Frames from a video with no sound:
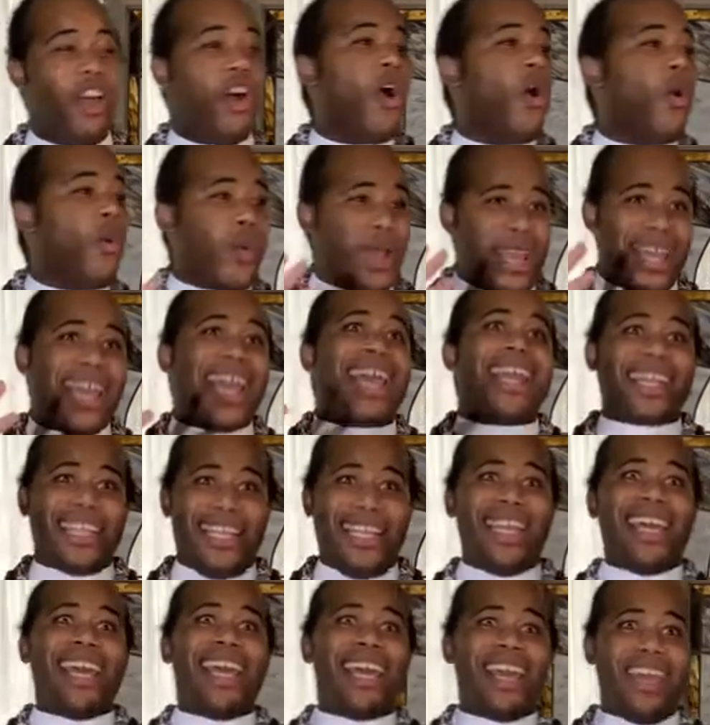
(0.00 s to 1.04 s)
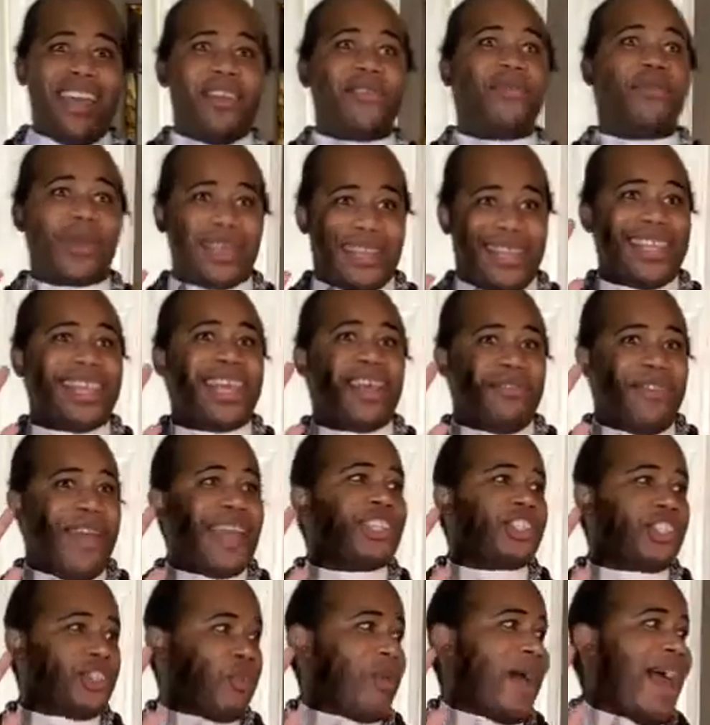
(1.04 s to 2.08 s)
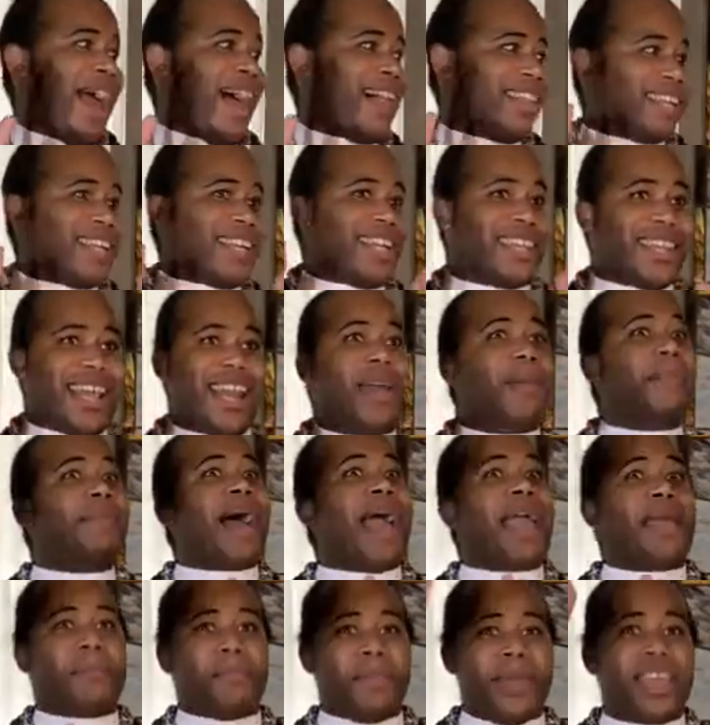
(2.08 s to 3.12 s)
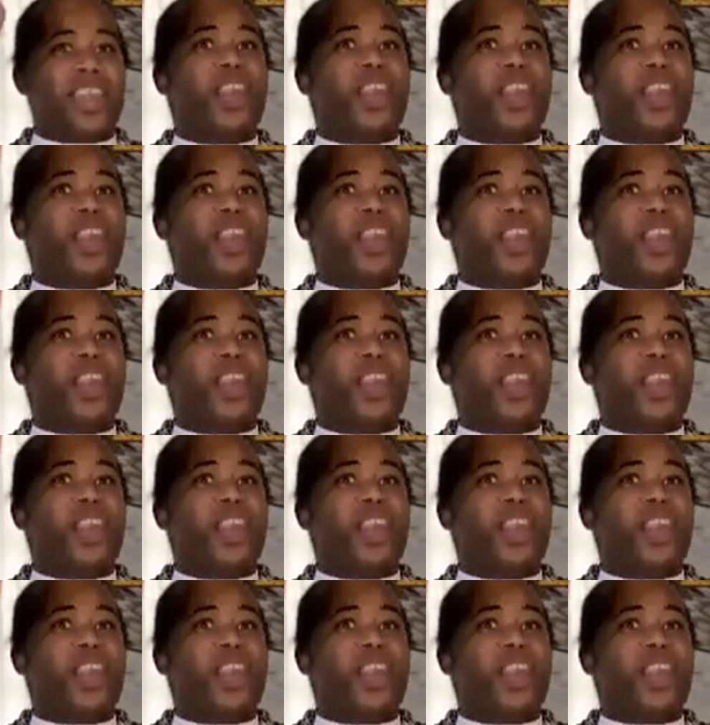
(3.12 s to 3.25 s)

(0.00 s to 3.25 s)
We can live with the eventuality that it might be